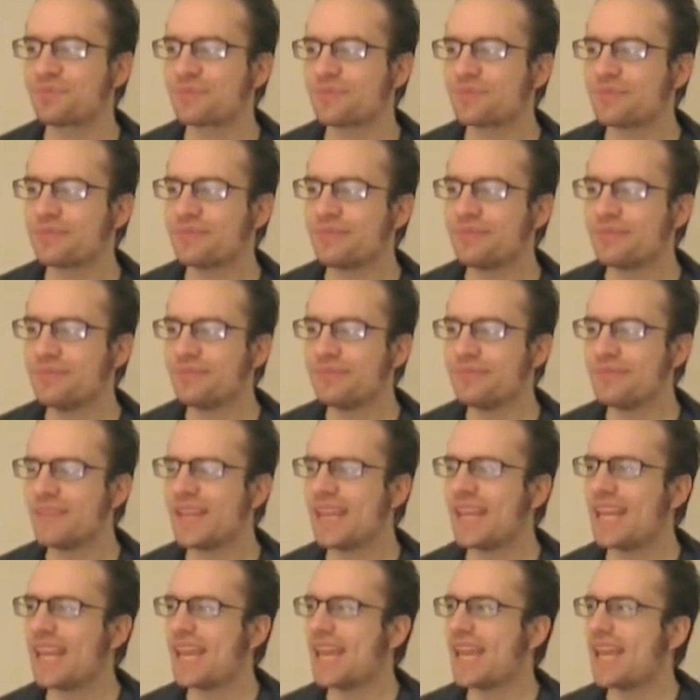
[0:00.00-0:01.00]

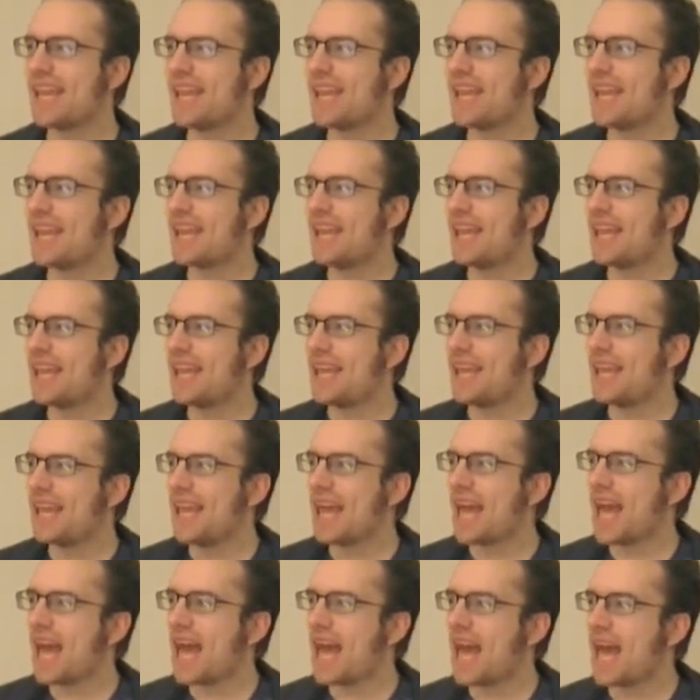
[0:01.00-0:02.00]

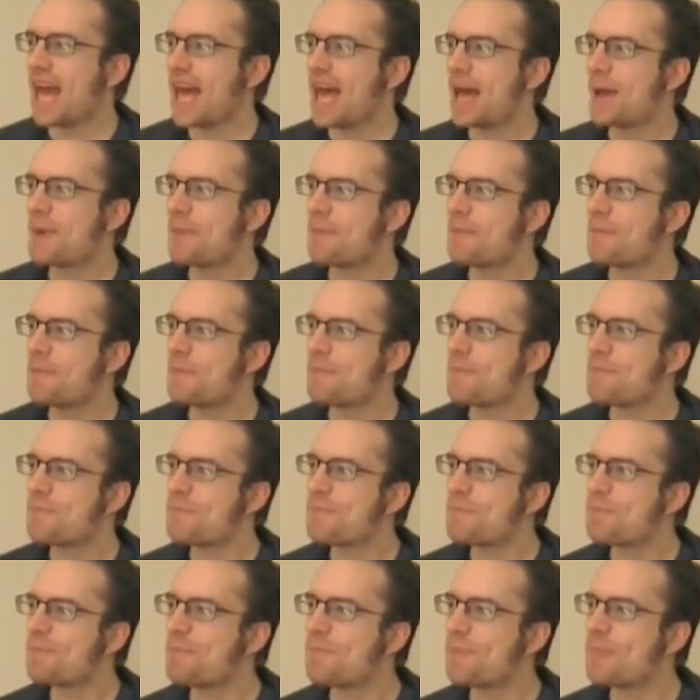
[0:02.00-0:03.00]

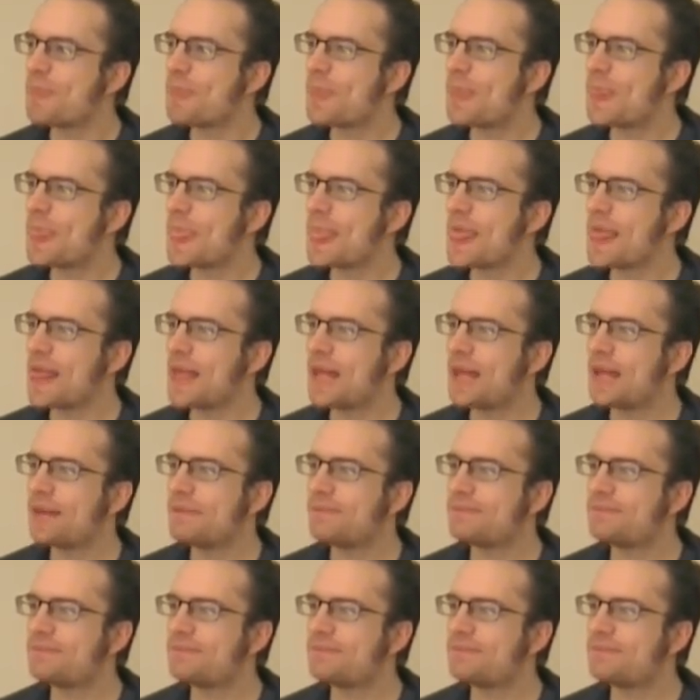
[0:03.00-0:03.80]
Nothing is said.